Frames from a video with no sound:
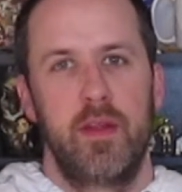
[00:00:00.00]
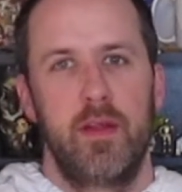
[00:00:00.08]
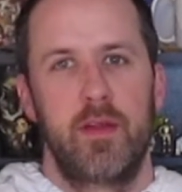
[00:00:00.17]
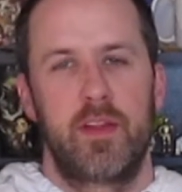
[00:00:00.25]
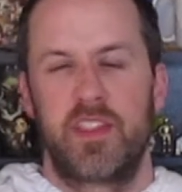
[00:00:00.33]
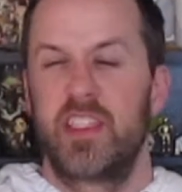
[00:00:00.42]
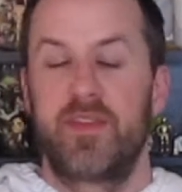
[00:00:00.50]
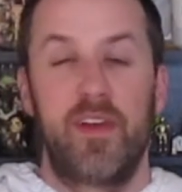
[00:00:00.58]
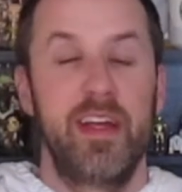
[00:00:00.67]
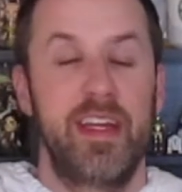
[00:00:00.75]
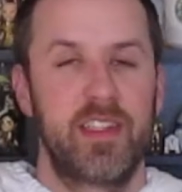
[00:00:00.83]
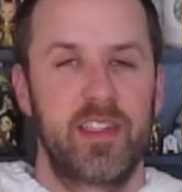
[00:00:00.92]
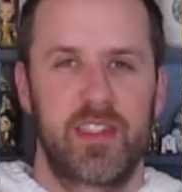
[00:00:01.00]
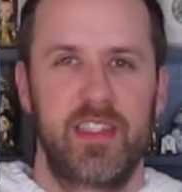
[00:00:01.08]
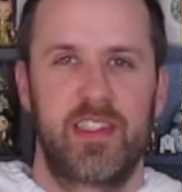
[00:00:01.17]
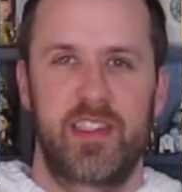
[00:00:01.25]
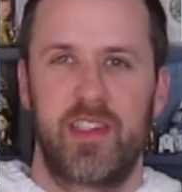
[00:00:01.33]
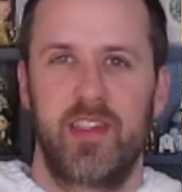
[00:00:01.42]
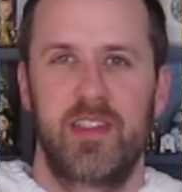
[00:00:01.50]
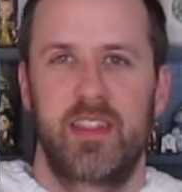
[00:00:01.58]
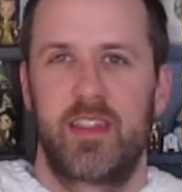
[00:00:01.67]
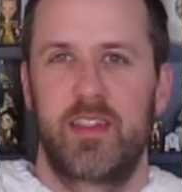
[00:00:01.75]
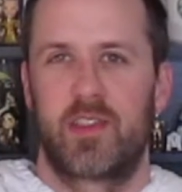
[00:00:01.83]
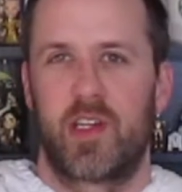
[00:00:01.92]
this is a very interesting series
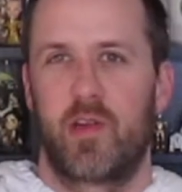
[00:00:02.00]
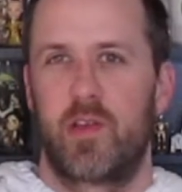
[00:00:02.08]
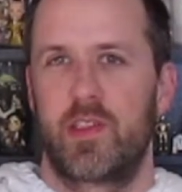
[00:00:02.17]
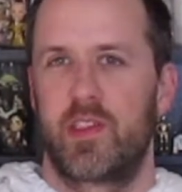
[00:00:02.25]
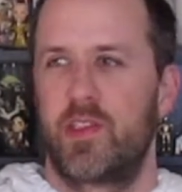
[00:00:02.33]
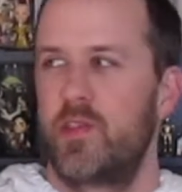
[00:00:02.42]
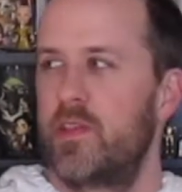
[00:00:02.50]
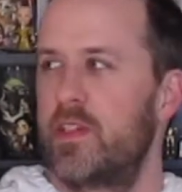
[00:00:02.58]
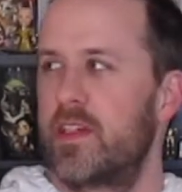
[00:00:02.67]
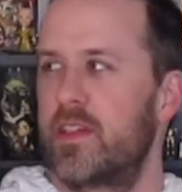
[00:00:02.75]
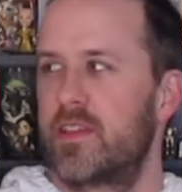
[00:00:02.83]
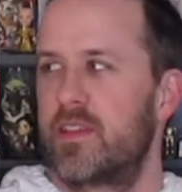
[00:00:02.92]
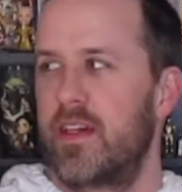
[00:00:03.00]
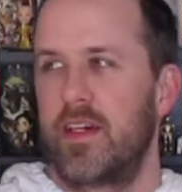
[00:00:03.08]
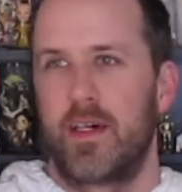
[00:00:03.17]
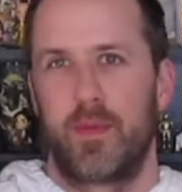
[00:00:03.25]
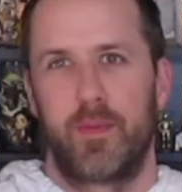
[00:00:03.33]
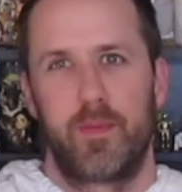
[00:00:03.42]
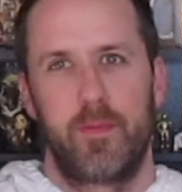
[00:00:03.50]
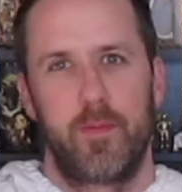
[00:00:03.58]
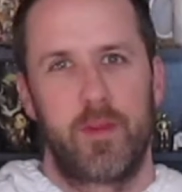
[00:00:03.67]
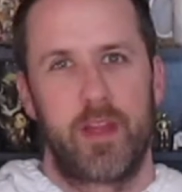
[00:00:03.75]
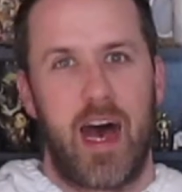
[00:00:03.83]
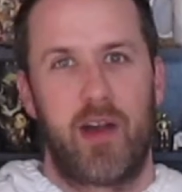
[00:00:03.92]
that Star Wars is doing because uh,
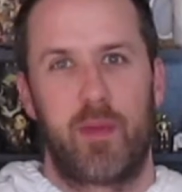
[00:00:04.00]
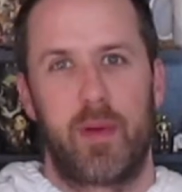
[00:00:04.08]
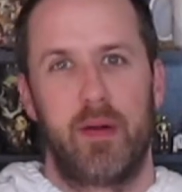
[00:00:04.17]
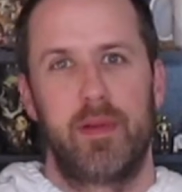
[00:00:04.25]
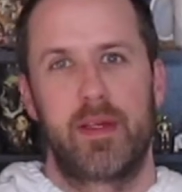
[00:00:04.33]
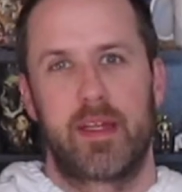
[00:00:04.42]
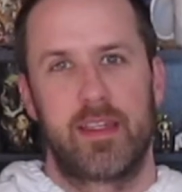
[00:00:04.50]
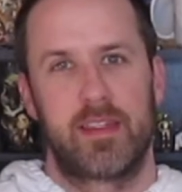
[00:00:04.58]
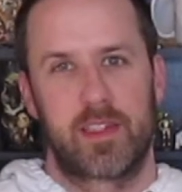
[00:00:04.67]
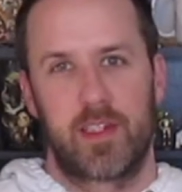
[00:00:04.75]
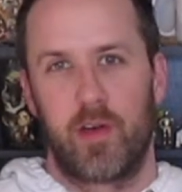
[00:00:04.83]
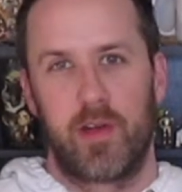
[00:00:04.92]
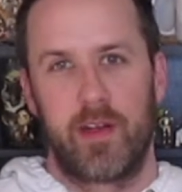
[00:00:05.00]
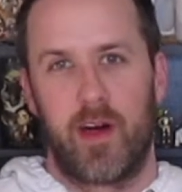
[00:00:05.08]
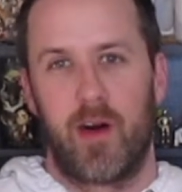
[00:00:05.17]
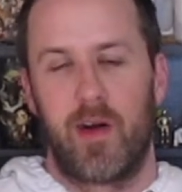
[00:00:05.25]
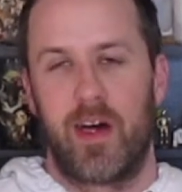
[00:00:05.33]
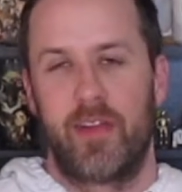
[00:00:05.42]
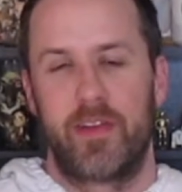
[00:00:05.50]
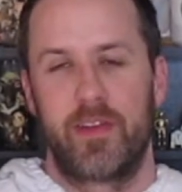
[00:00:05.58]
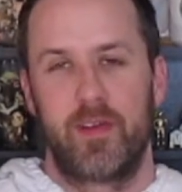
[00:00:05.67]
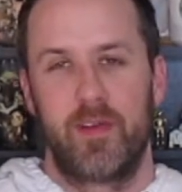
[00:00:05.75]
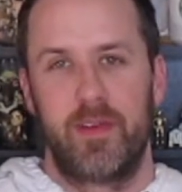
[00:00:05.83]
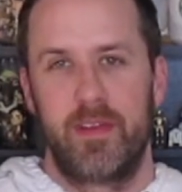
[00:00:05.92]
with the High Republic, it's going all out. They're
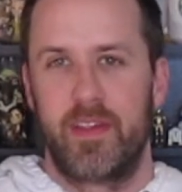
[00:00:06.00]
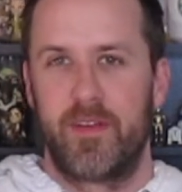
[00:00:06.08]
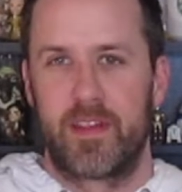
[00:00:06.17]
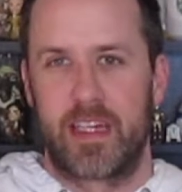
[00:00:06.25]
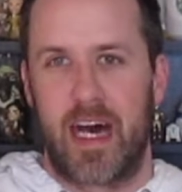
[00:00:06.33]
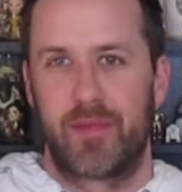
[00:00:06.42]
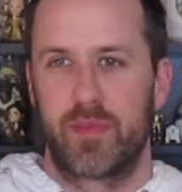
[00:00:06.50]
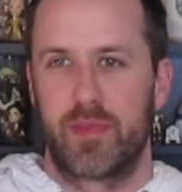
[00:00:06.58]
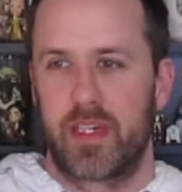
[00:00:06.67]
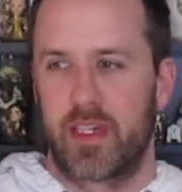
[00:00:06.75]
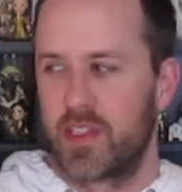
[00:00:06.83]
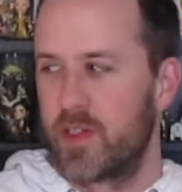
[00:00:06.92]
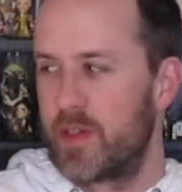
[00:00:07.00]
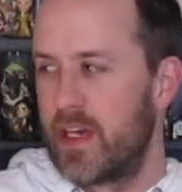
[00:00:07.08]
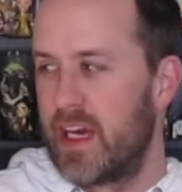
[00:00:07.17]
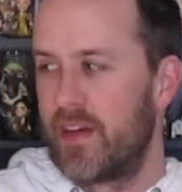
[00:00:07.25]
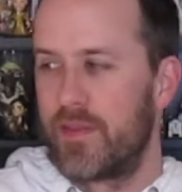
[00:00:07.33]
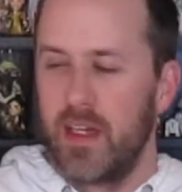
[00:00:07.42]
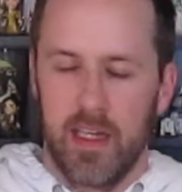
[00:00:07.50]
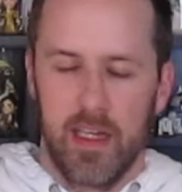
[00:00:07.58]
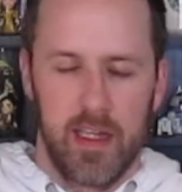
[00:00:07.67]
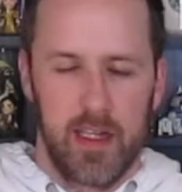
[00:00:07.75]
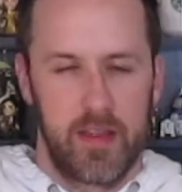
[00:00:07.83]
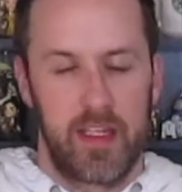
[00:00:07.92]
doing different types of books. So you have
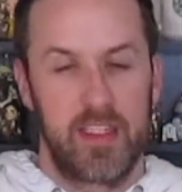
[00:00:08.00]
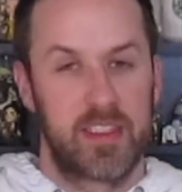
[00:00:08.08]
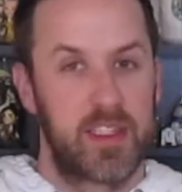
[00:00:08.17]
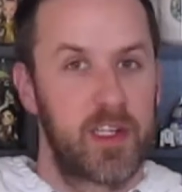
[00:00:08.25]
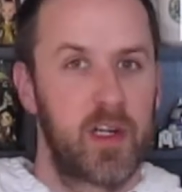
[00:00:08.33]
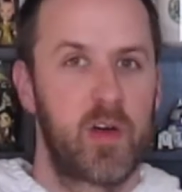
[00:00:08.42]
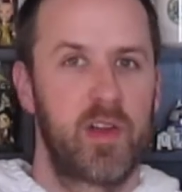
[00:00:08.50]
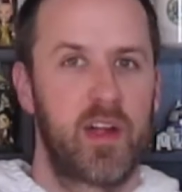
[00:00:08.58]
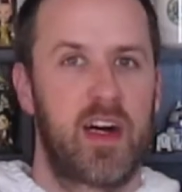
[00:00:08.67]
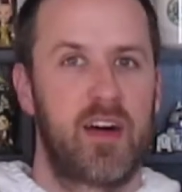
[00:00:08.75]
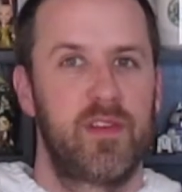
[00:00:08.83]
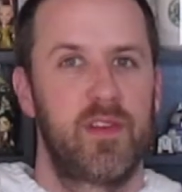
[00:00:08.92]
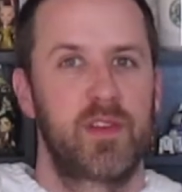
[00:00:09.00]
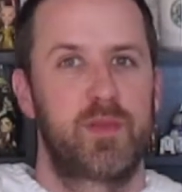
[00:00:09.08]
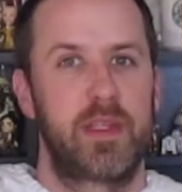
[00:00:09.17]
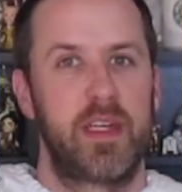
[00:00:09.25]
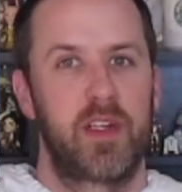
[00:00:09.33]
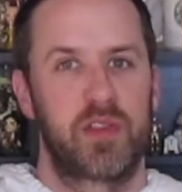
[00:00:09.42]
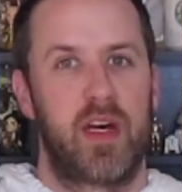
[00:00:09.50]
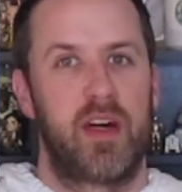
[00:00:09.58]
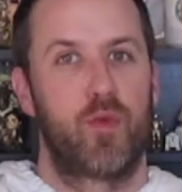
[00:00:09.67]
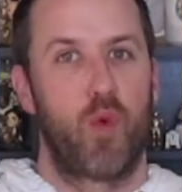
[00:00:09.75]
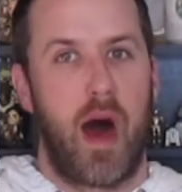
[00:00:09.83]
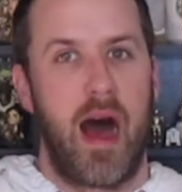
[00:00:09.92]
these adult novels, but you also
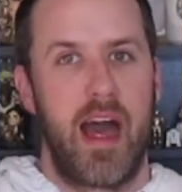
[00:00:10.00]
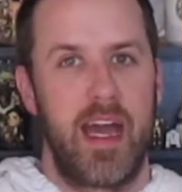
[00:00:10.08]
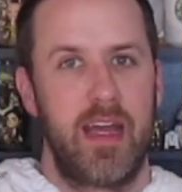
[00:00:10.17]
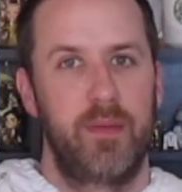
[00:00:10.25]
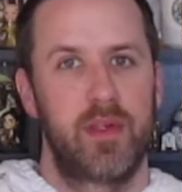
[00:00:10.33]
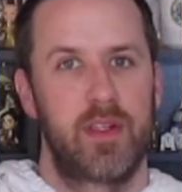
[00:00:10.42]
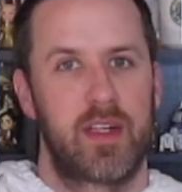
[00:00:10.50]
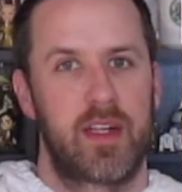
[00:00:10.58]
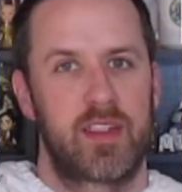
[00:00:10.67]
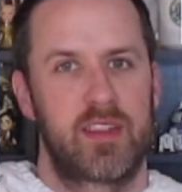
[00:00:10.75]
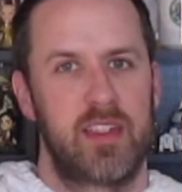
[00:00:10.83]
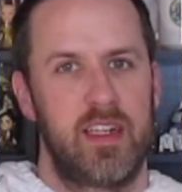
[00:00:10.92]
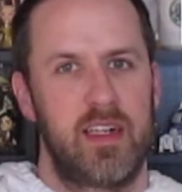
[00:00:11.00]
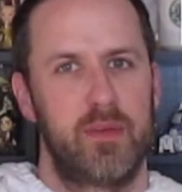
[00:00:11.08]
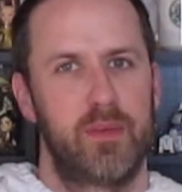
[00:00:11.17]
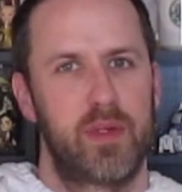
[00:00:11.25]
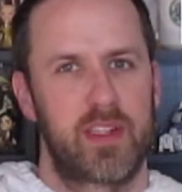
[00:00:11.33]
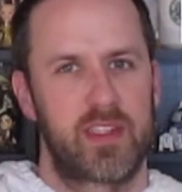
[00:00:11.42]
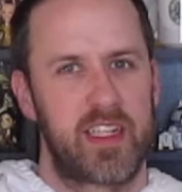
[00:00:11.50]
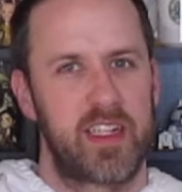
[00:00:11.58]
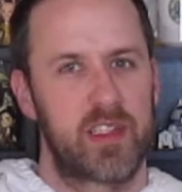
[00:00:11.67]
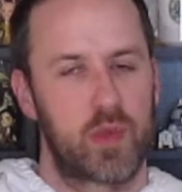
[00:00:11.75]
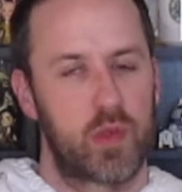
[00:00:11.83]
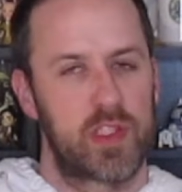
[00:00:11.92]
have YA books, uh, books
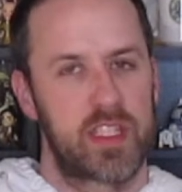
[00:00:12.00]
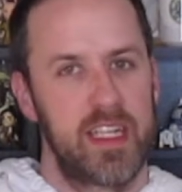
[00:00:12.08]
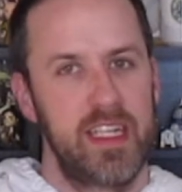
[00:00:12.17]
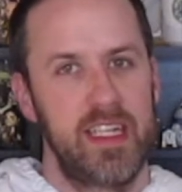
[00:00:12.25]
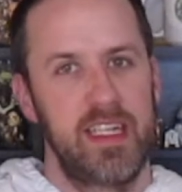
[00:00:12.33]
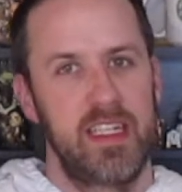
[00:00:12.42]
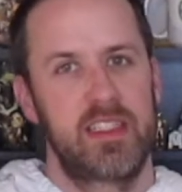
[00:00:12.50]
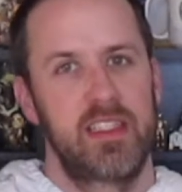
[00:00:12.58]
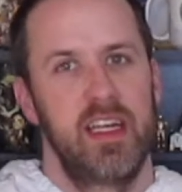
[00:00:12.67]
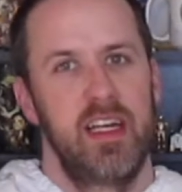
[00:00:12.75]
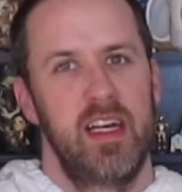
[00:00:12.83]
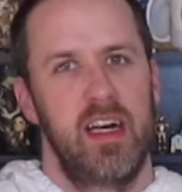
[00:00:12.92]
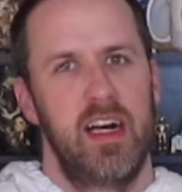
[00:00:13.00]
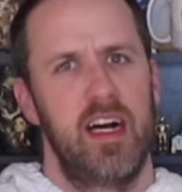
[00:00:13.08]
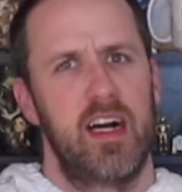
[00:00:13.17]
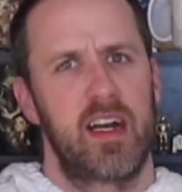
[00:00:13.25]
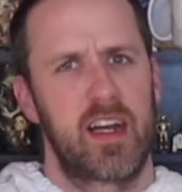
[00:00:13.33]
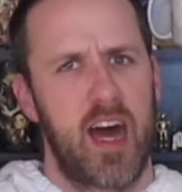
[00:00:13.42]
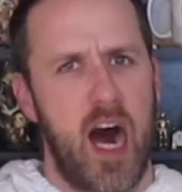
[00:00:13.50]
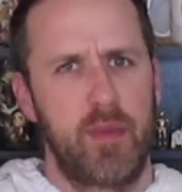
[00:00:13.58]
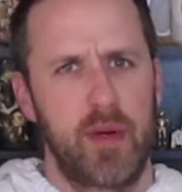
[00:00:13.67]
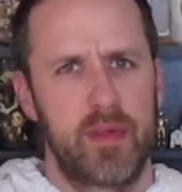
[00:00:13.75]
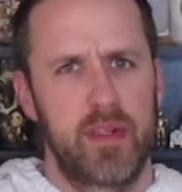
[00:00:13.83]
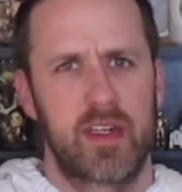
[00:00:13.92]
geared towards kids, uh,
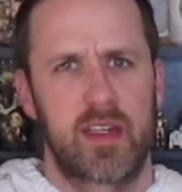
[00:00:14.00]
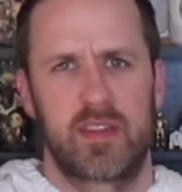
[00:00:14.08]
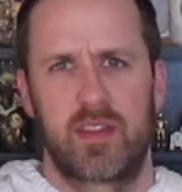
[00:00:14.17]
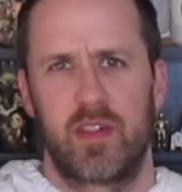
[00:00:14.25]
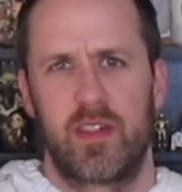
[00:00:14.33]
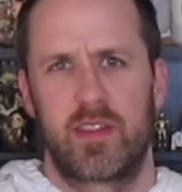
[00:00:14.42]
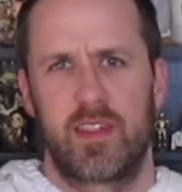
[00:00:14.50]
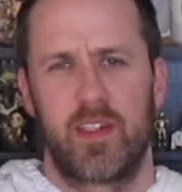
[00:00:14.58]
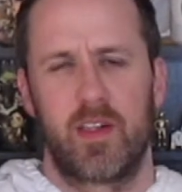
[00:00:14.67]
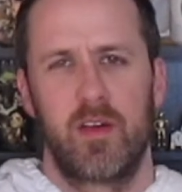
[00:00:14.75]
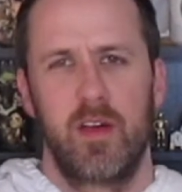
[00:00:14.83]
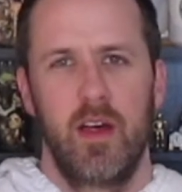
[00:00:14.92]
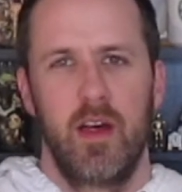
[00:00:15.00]
comic books. So it's, you know,